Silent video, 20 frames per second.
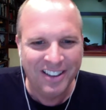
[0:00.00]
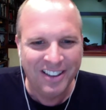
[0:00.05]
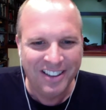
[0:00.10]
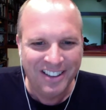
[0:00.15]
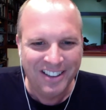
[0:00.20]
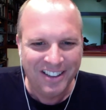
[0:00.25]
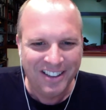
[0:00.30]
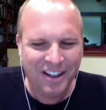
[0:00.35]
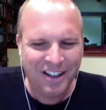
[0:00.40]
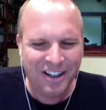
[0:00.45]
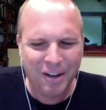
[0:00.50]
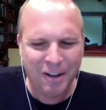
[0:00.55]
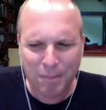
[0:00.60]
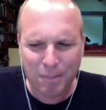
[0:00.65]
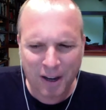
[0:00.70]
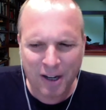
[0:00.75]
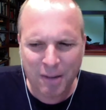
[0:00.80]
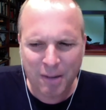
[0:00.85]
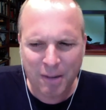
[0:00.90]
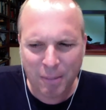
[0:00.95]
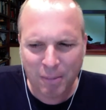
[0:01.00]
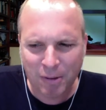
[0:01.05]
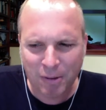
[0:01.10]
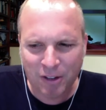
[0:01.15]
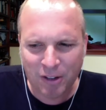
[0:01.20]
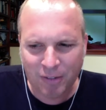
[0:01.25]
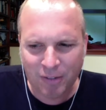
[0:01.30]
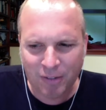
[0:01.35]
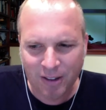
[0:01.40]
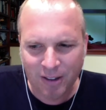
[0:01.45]
I could probably come up with
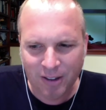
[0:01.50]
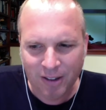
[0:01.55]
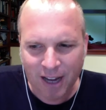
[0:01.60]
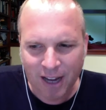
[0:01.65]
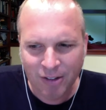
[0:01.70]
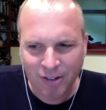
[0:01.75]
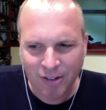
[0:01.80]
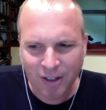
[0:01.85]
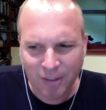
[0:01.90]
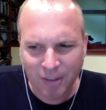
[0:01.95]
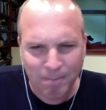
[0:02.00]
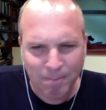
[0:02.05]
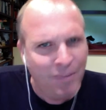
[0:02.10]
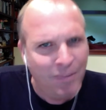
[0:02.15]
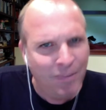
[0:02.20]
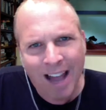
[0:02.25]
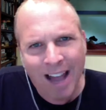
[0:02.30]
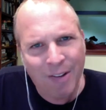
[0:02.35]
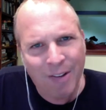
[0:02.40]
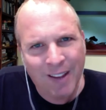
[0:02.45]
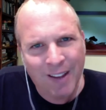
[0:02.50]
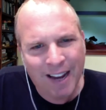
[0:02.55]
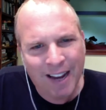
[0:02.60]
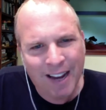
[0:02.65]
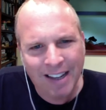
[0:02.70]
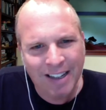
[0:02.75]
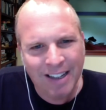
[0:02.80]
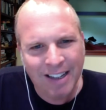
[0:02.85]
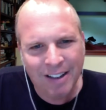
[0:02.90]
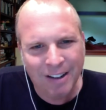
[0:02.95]
70. I said, no, I don't think I
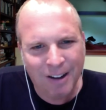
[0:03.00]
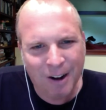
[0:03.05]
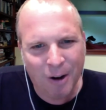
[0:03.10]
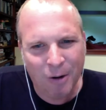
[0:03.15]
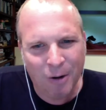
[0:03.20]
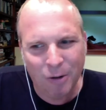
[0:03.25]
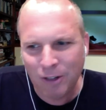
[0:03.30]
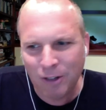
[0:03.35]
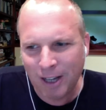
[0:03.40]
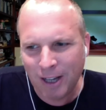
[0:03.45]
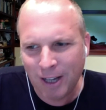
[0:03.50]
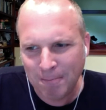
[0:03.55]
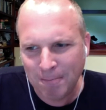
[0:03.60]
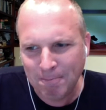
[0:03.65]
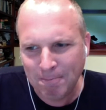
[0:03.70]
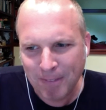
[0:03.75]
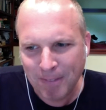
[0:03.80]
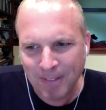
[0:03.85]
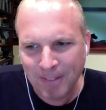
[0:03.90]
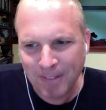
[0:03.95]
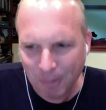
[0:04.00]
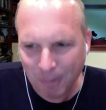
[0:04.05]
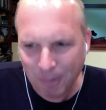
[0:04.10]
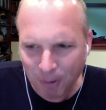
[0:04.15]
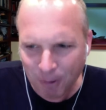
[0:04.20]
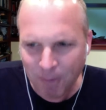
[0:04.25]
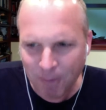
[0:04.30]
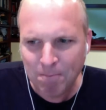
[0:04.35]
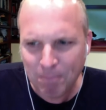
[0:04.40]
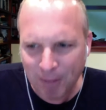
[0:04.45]
need to negotiate. Think
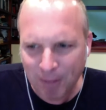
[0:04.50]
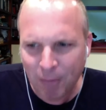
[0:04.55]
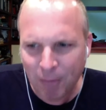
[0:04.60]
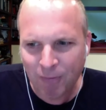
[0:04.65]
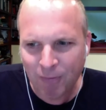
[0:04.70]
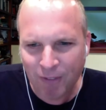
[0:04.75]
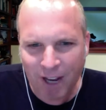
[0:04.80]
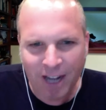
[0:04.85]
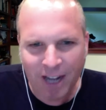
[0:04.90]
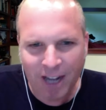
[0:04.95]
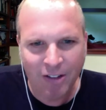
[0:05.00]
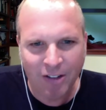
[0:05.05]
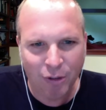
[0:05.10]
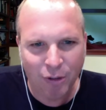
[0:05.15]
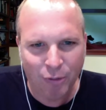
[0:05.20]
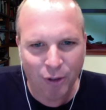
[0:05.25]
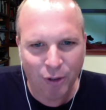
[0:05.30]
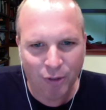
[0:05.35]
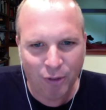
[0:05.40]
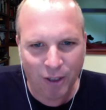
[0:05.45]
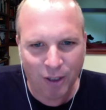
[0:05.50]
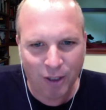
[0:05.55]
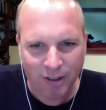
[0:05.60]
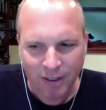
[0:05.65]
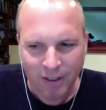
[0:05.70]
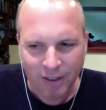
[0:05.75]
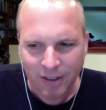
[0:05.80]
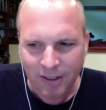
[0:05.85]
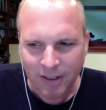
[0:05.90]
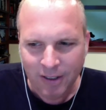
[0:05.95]
we're fine at 250.
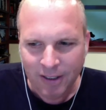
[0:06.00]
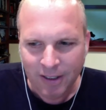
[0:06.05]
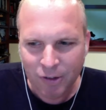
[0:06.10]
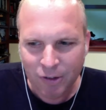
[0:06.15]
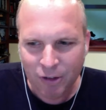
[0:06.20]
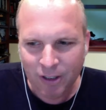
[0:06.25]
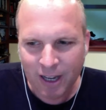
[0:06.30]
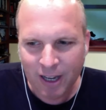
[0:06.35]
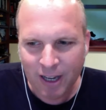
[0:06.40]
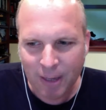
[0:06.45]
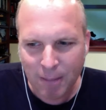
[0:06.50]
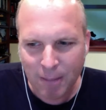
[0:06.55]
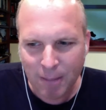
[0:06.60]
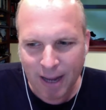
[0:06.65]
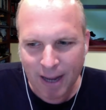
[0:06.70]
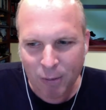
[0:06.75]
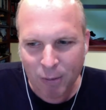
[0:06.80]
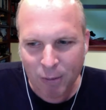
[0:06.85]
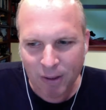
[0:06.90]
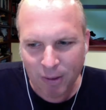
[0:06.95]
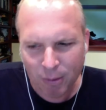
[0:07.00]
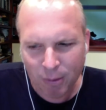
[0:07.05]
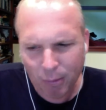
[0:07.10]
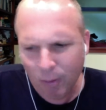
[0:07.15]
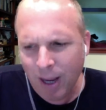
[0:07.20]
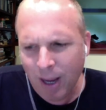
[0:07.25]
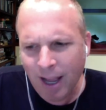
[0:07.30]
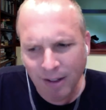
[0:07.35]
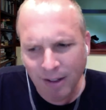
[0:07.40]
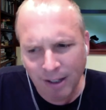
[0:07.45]
And she came back with,
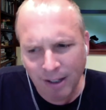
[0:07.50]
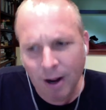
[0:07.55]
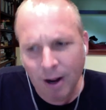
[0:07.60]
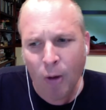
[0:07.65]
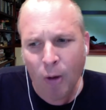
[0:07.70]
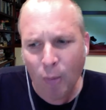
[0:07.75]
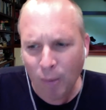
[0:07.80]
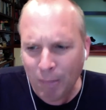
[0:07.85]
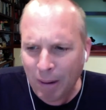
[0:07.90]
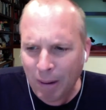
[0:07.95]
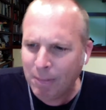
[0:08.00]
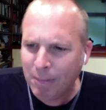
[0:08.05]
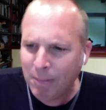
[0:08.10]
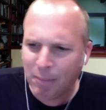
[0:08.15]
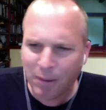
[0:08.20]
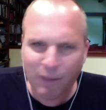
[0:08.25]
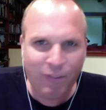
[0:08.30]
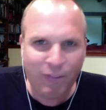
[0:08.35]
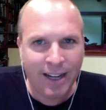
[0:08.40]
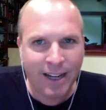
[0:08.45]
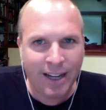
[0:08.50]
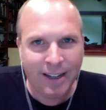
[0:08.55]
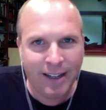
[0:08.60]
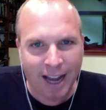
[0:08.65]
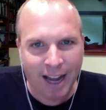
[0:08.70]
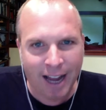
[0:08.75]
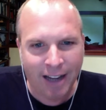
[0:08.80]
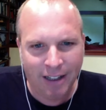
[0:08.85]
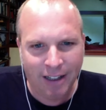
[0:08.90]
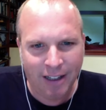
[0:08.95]
well, we might be able to find
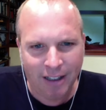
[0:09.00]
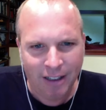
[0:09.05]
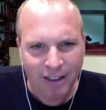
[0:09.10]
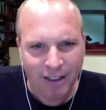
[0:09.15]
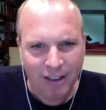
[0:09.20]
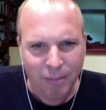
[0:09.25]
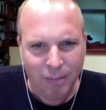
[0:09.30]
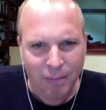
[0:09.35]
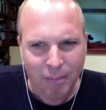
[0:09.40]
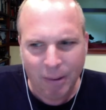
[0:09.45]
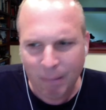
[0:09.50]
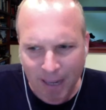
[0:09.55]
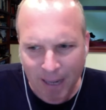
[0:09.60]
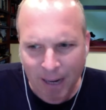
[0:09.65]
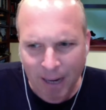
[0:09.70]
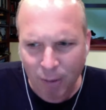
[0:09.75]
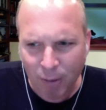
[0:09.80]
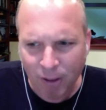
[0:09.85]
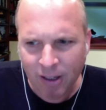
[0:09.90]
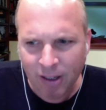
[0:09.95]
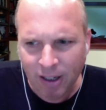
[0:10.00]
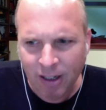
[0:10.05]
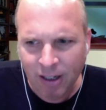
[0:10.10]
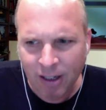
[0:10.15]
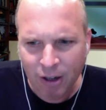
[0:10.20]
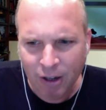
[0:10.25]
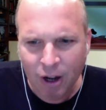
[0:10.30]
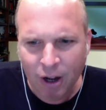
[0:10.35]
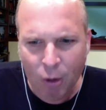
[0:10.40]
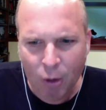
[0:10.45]
90. But I really need to
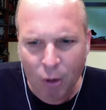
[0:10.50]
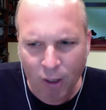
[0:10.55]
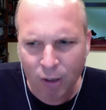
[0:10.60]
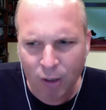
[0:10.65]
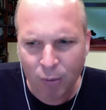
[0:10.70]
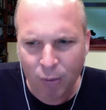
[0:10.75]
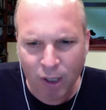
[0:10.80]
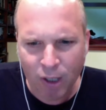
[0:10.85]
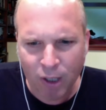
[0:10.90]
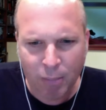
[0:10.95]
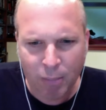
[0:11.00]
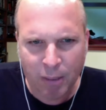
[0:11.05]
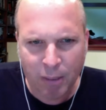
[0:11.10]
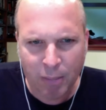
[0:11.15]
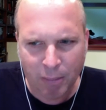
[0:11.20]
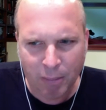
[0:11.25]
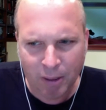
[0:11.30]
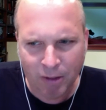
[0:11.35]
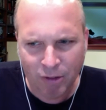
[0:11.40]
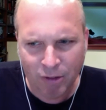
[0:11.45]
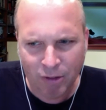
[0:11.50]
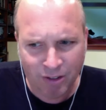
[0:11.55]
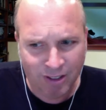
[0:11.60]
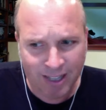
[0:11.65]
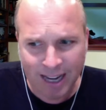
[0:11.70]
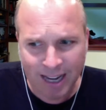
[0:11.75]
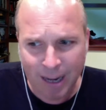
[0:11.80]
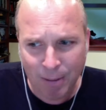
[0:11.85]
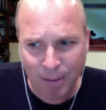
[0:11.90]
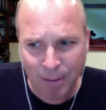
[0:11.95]
know what your real minimum is, because it
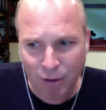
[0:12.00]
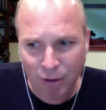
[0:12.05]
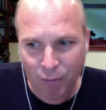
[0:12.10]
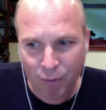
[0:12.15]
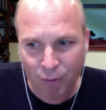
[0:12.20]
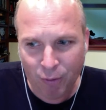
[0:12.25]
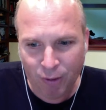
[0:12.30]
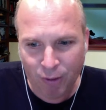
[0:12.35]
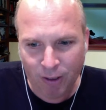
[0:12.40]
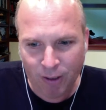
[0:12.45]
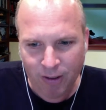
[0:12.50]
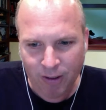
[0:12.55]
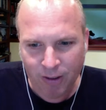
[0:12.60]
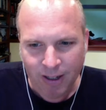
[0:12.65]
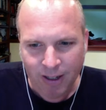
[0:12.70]
can't be 250.